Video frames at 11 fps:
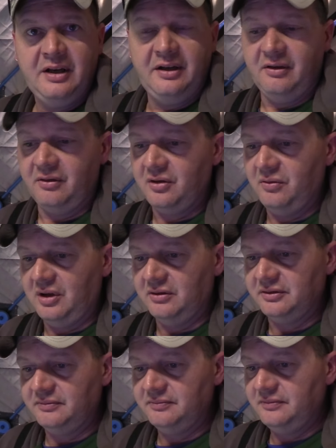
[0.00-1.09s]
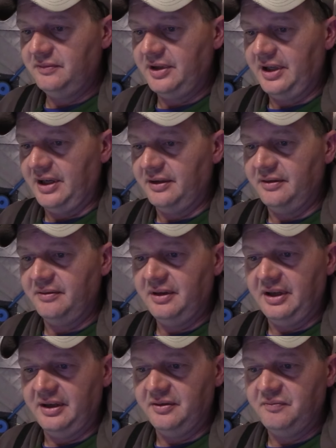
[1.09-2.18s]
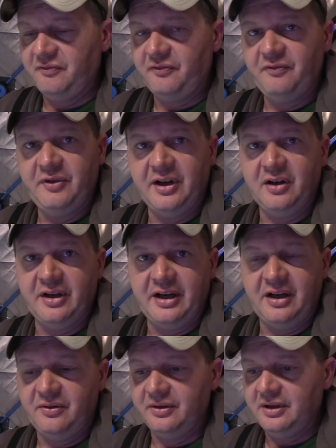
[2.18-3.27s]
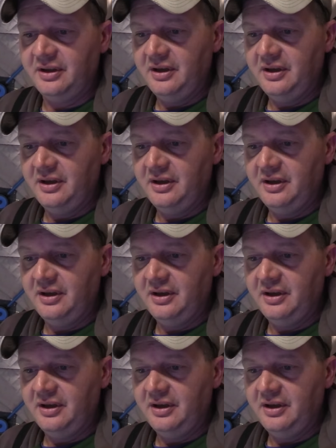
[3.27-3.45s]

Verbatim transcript: now go out and and figure that out